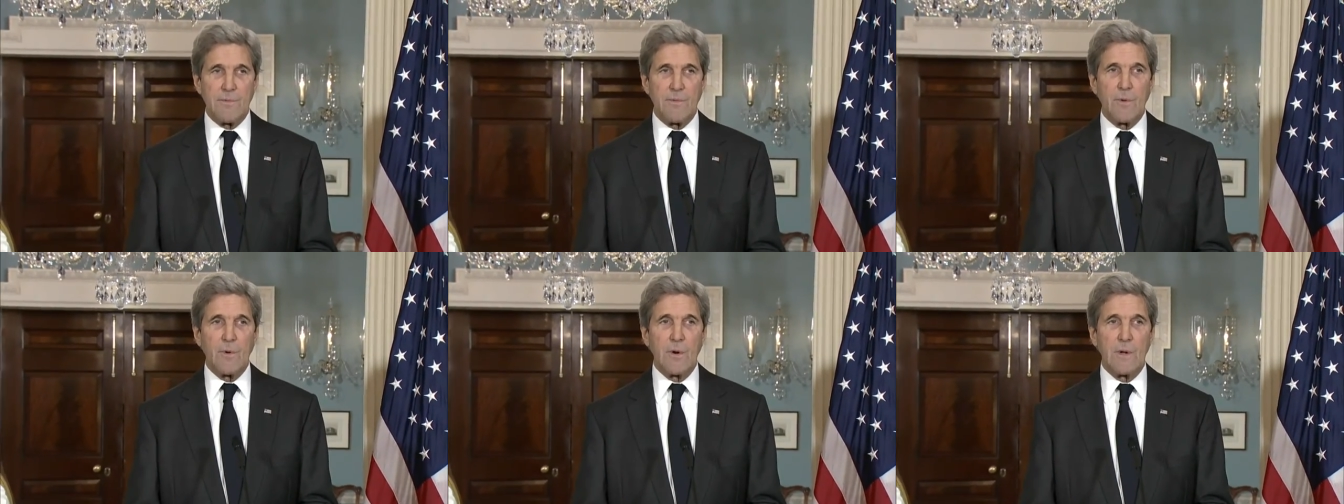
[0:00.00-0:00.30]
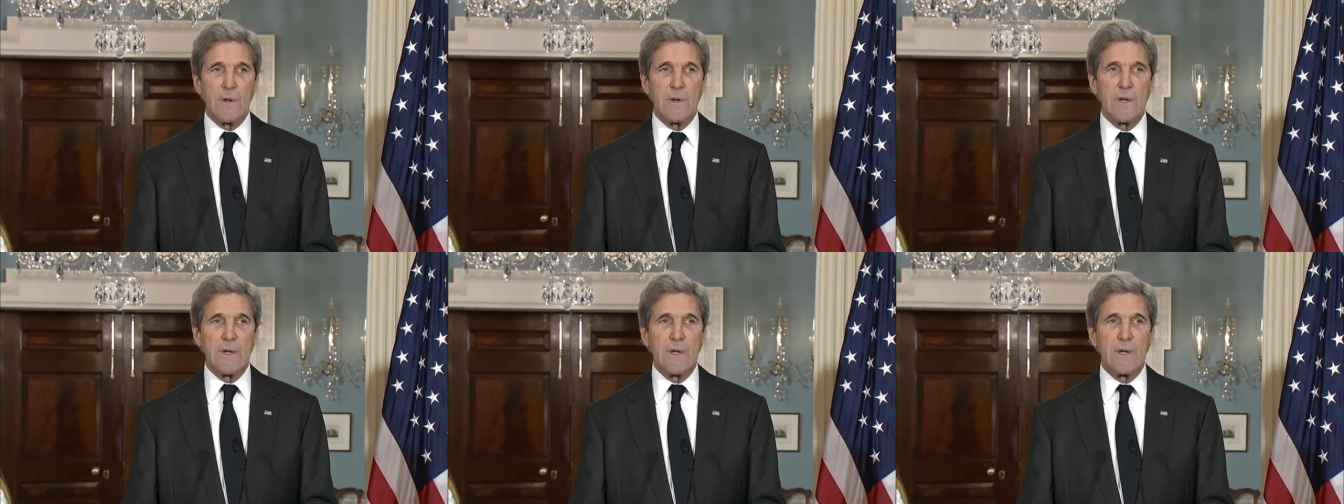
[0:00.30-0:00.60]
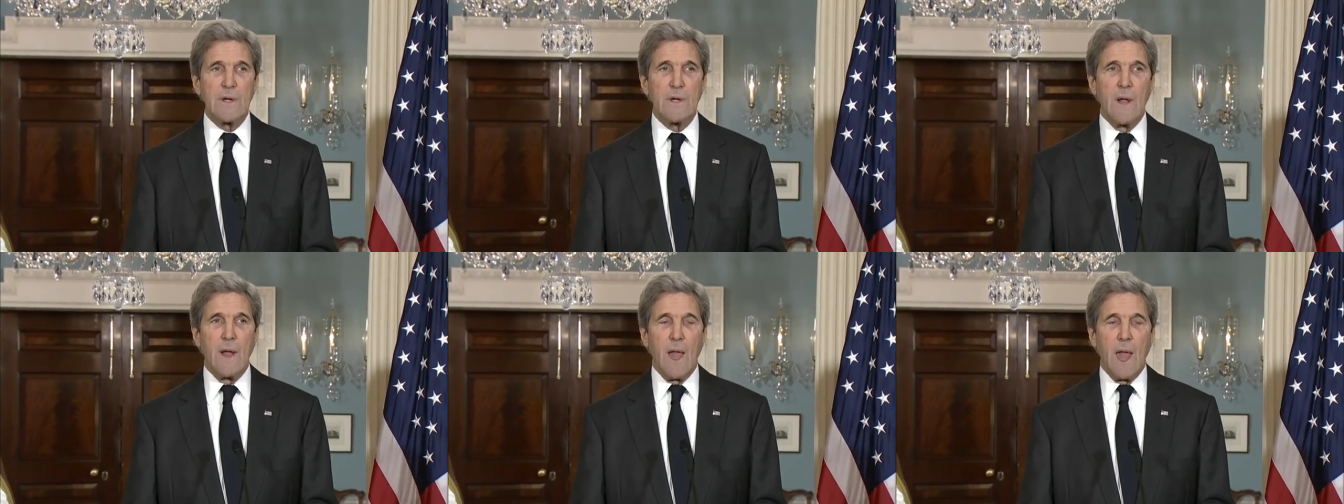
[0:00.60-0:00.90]
for
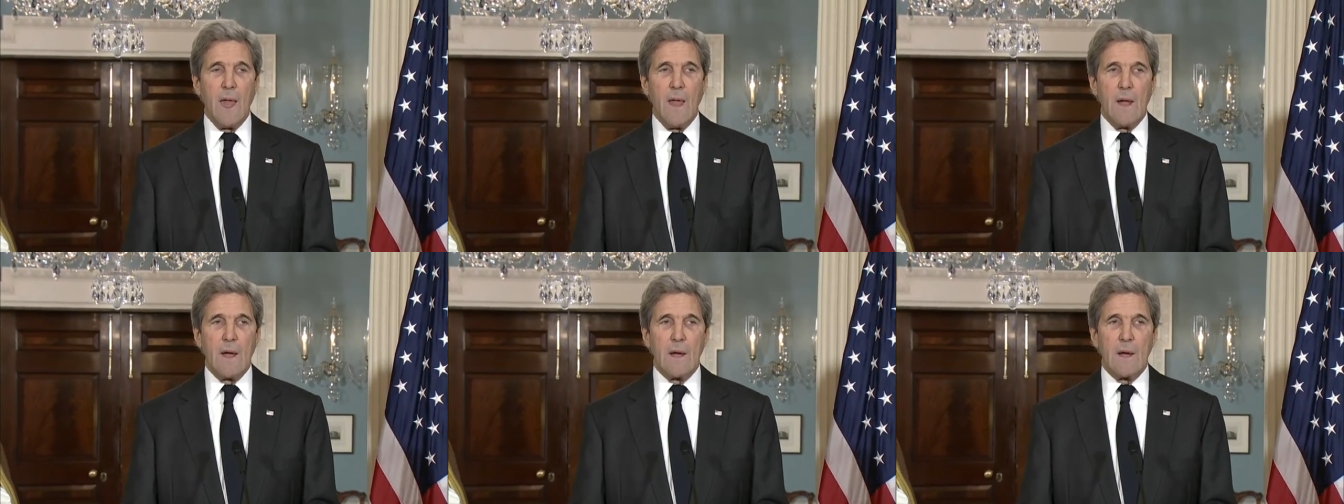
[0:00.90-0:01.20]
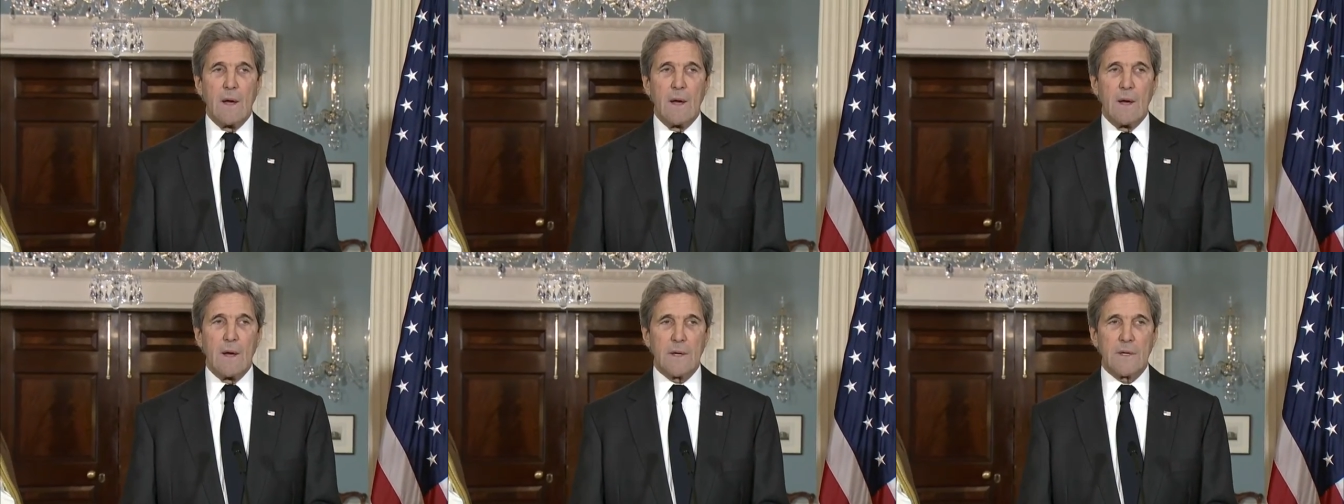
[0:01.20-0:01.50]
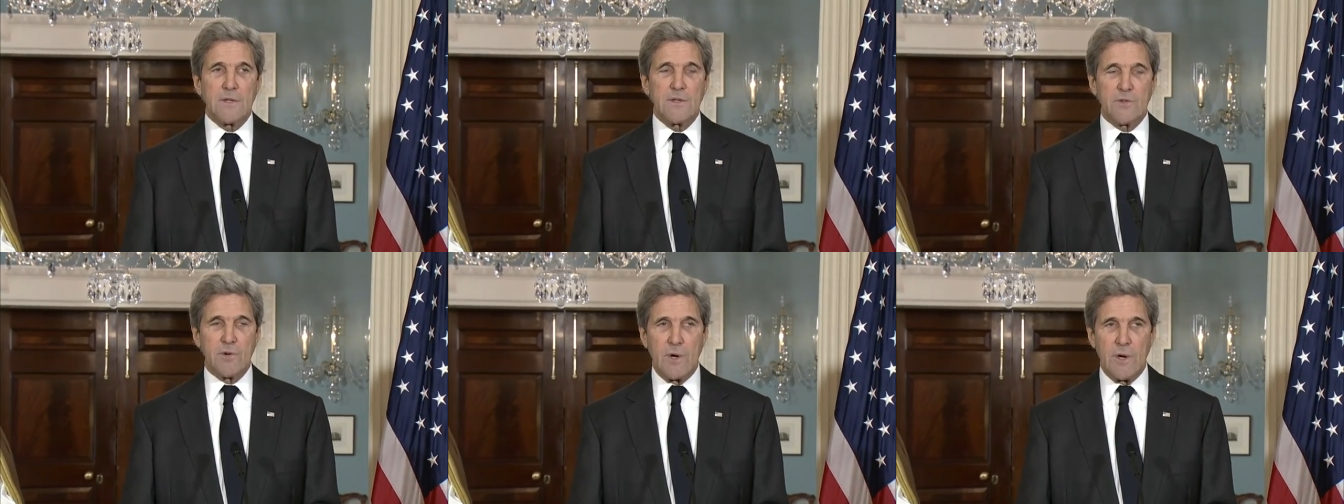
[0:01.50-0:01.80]
the
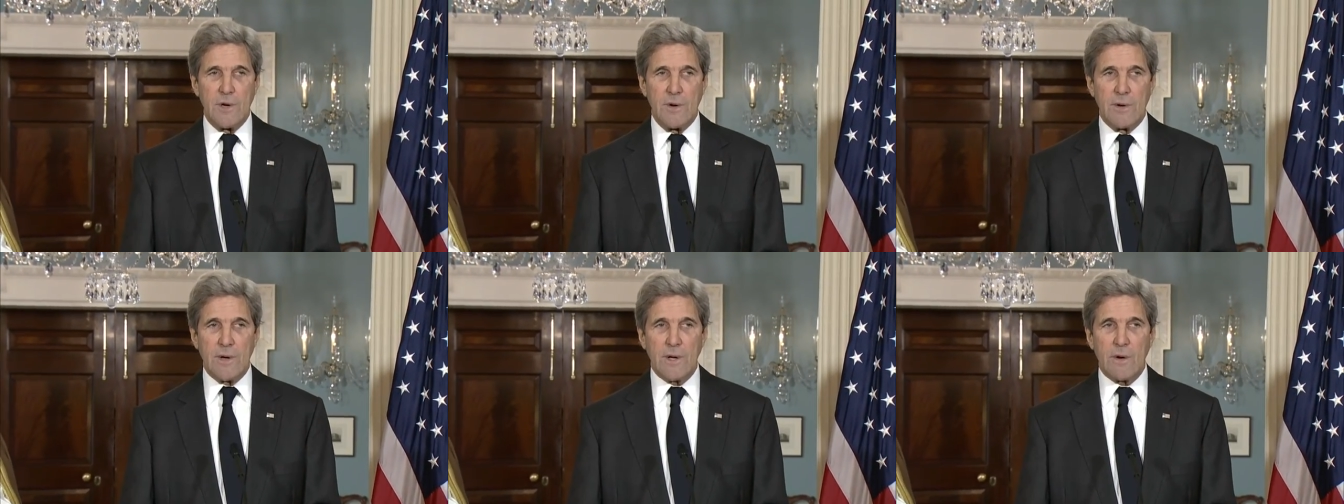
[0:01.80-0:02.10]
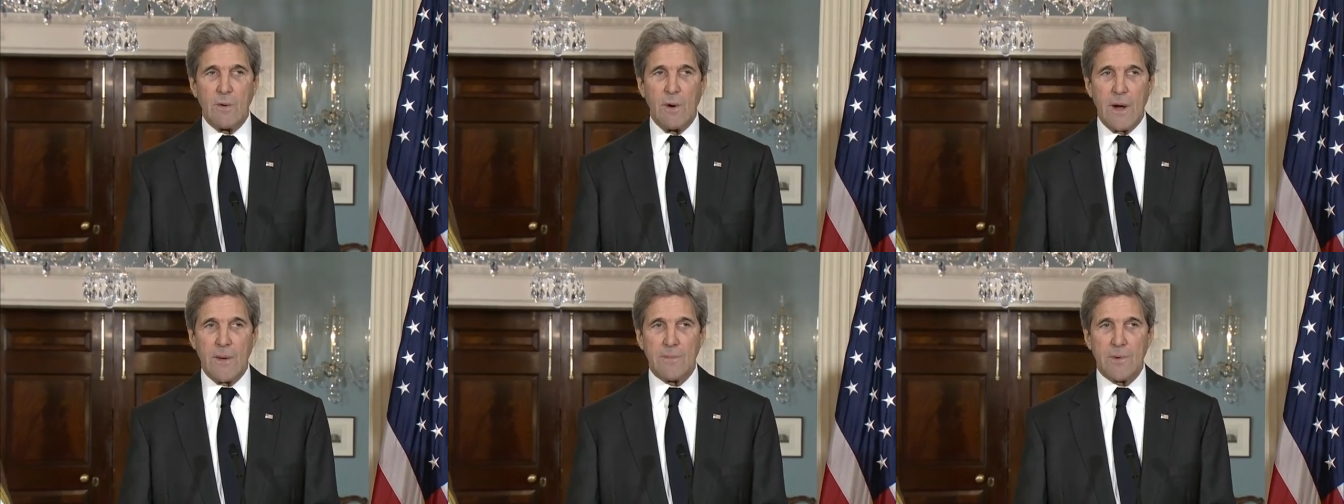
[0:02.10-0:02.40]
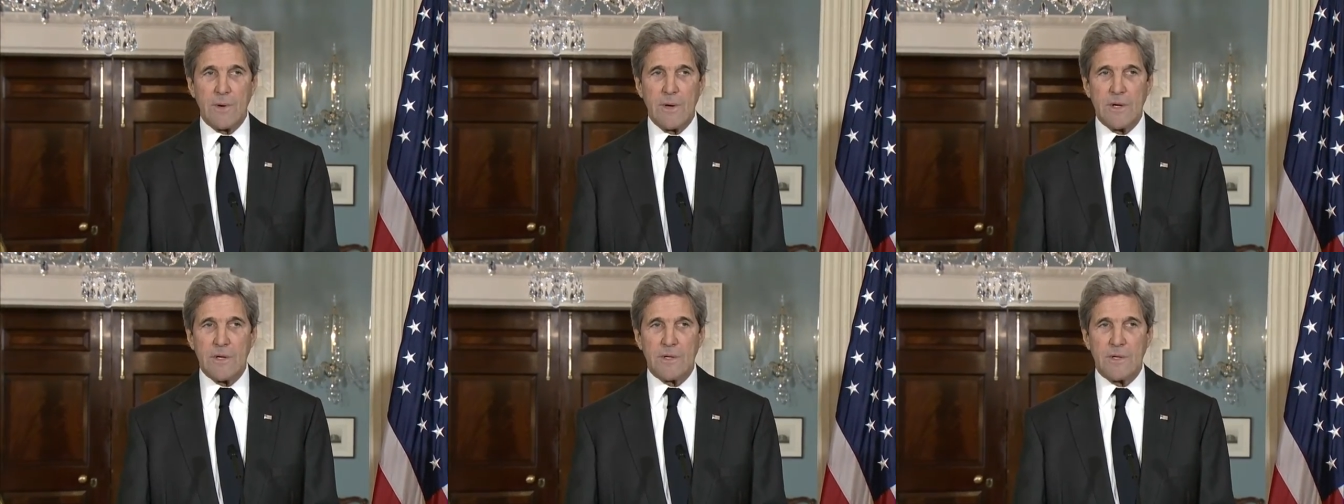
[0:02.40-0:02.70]
extraordinary
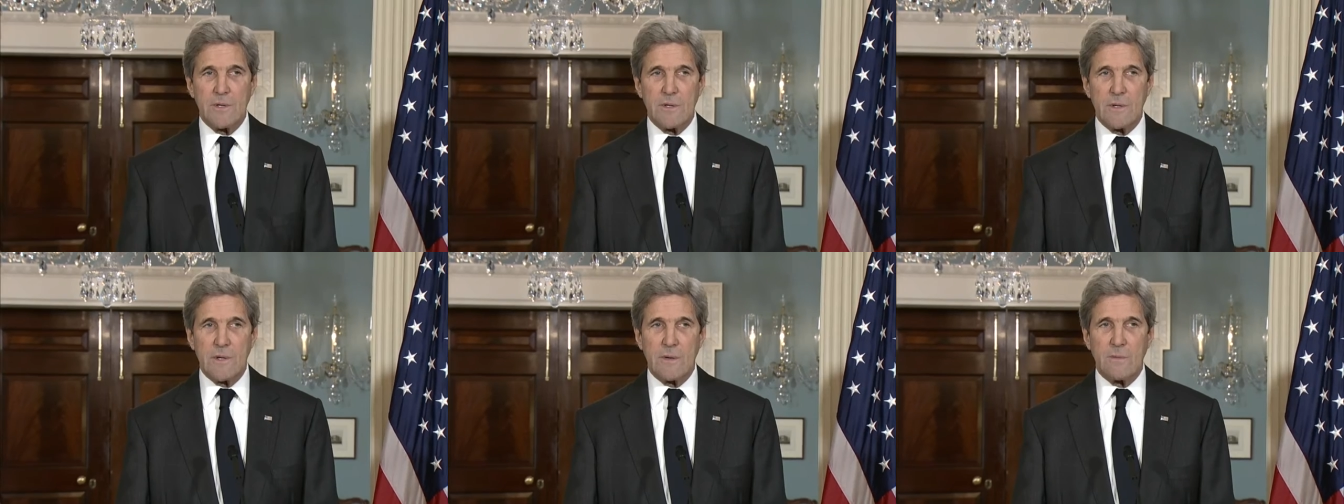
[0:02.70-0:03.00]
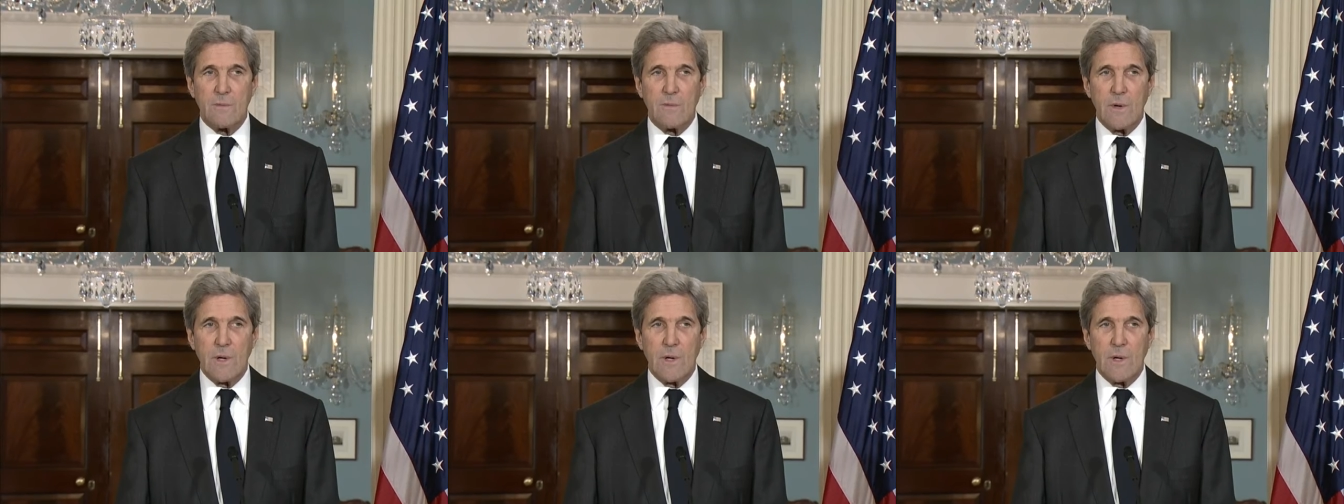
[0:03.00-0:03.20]
cooperation that